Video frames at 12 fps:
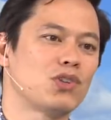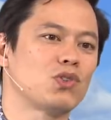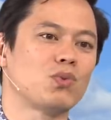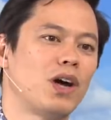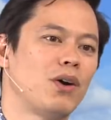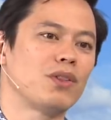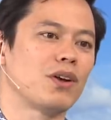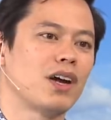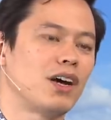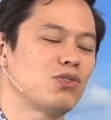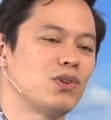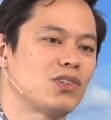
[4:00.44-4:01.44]
as well in their
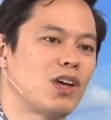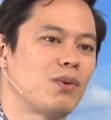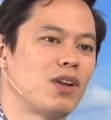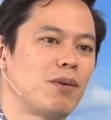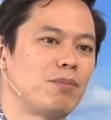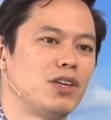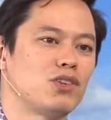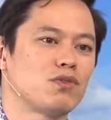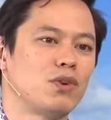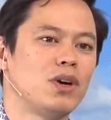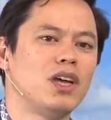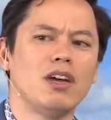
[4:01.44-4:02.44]
countries that were not
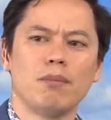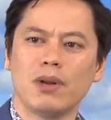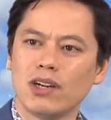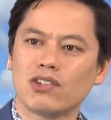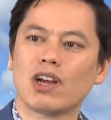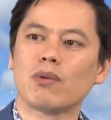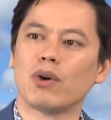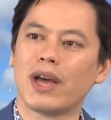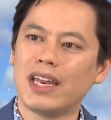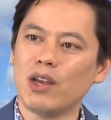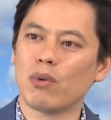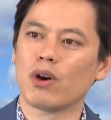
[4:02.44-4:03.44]
peaceful, but in general,
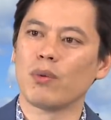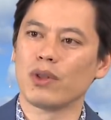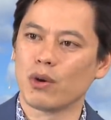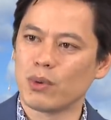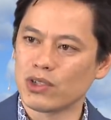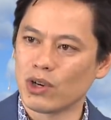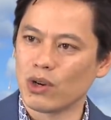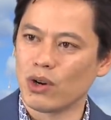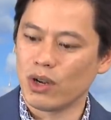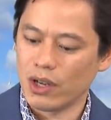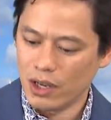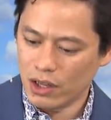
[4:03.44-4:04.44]
anywhere where there was
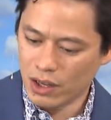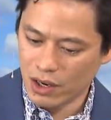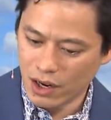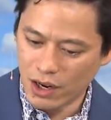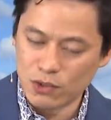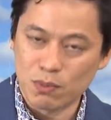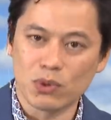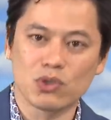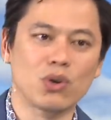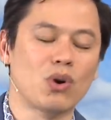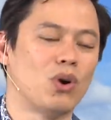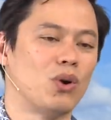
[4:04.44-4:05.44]
the gospel
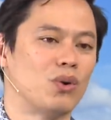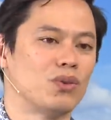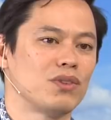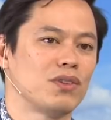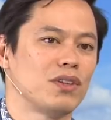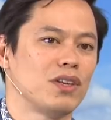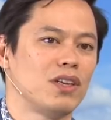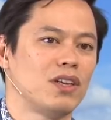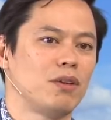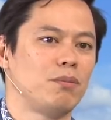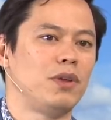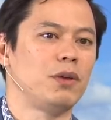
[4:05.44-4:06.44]
took hold,
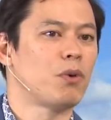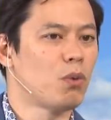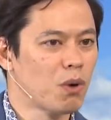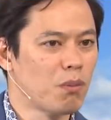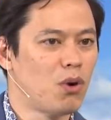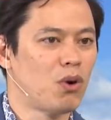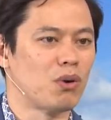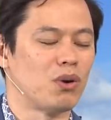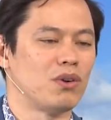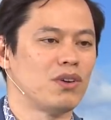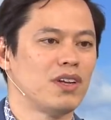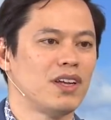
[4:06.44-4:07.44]
people were
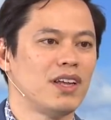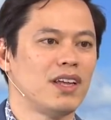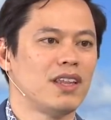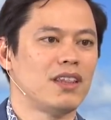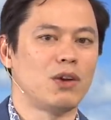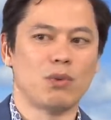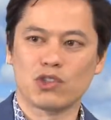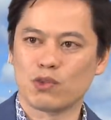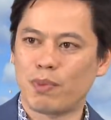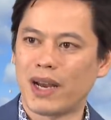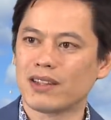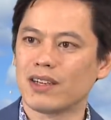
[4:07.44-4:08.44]
moral, they
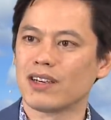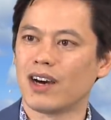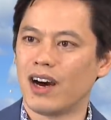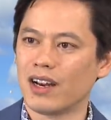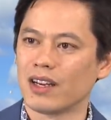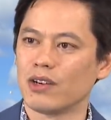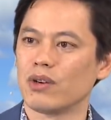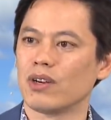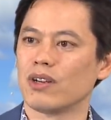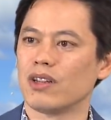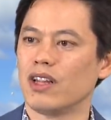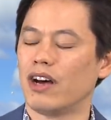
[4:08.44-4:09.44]
respected God and
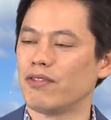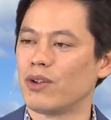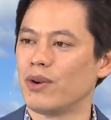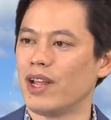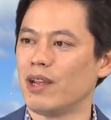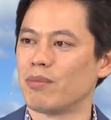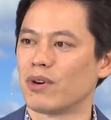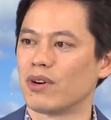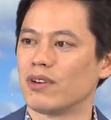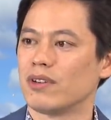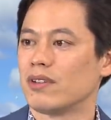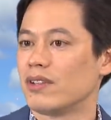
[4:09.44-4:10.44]
loved their neighbor,
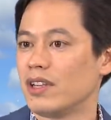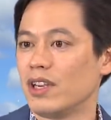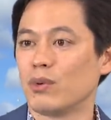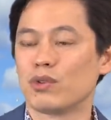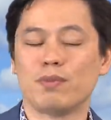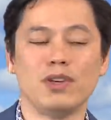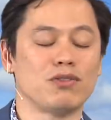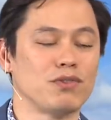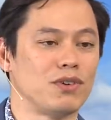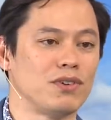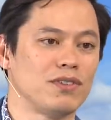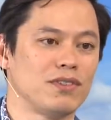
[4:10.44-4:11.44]
it was peaceful.